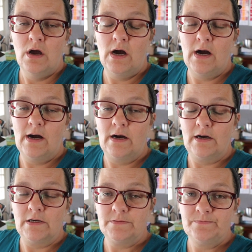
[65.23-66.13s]

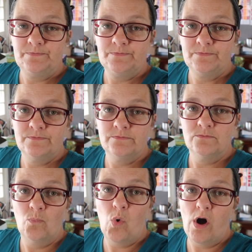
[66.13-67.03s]
uh,
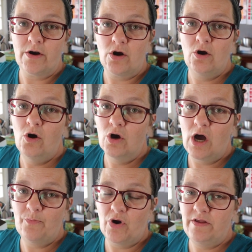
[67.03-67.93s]
water
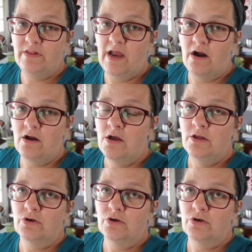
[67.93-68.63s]
hookup right there.